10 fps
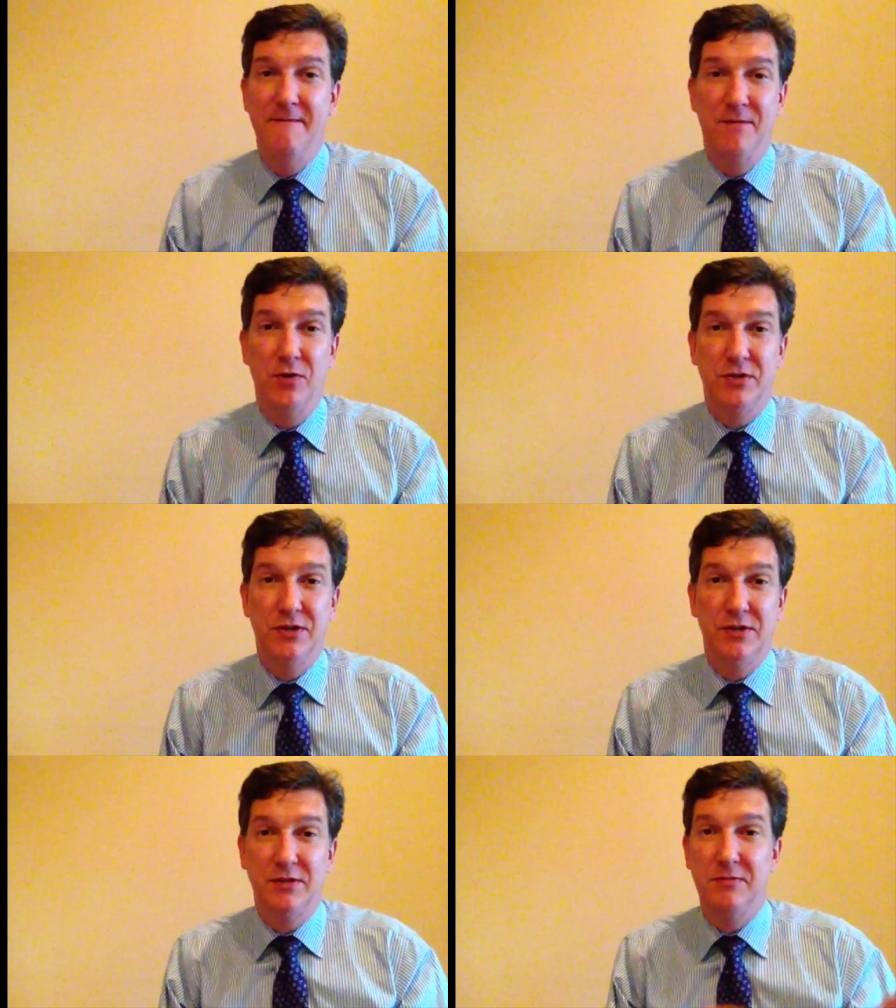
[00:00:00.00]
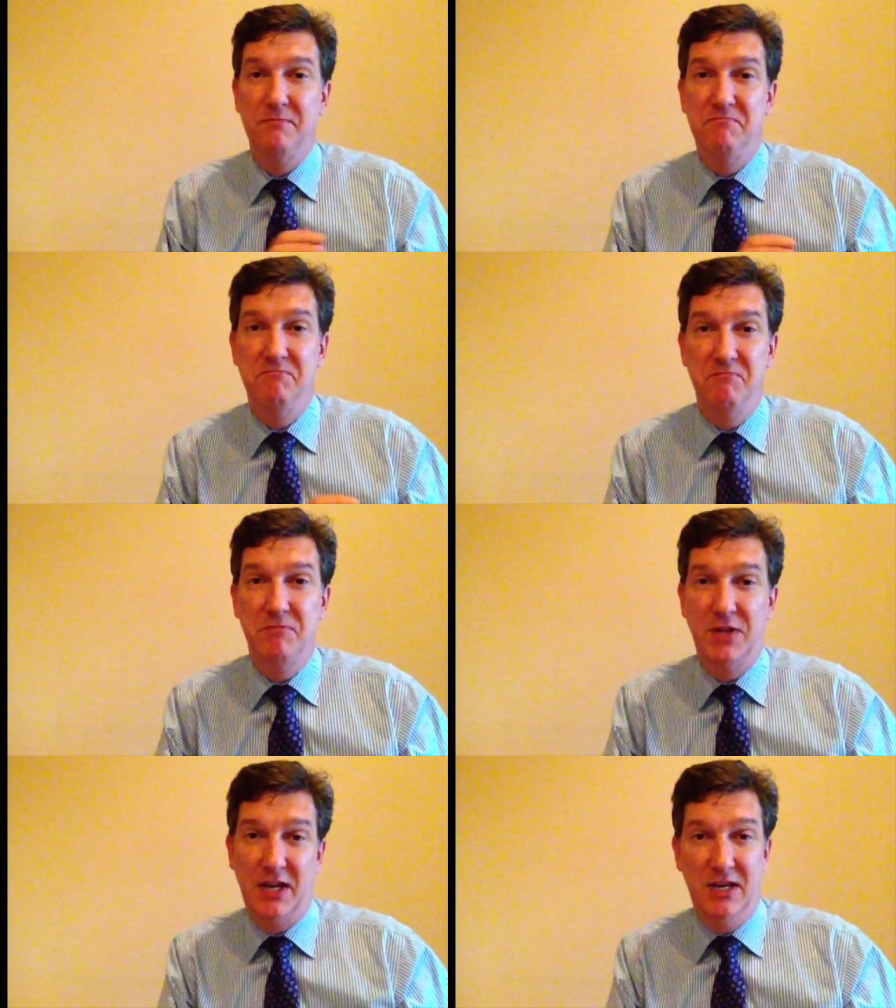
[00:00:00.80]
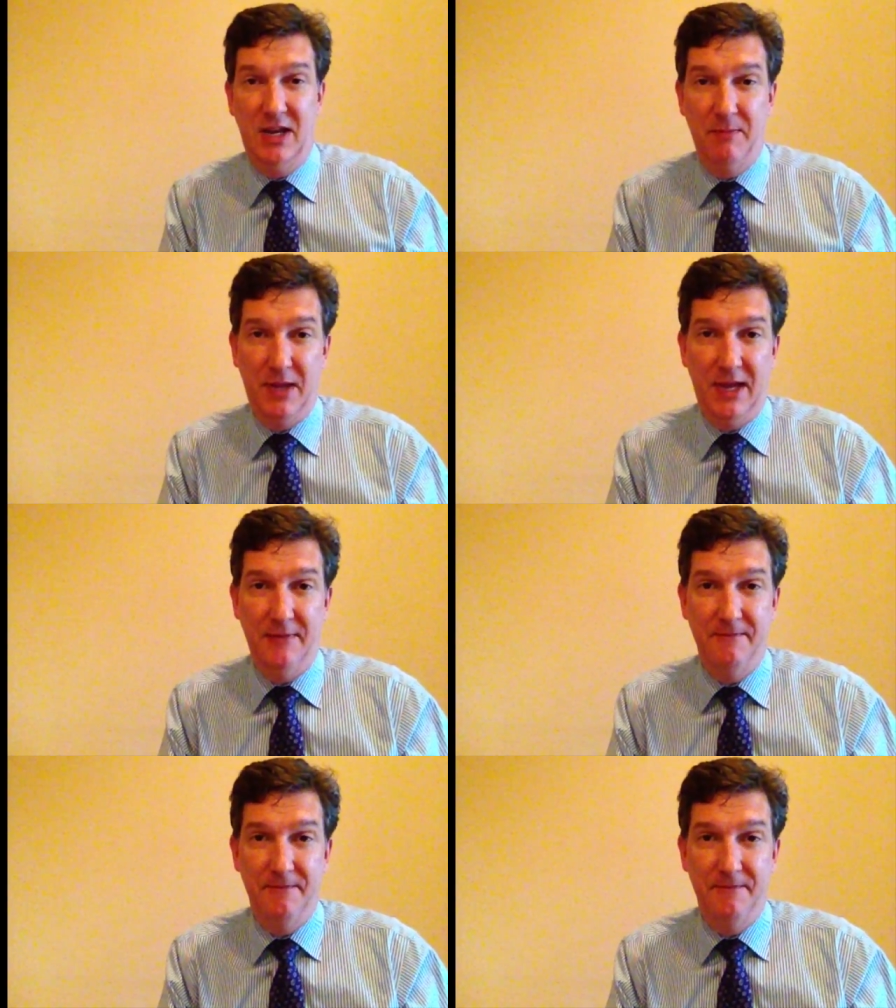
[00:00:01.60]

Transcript: versus technique B.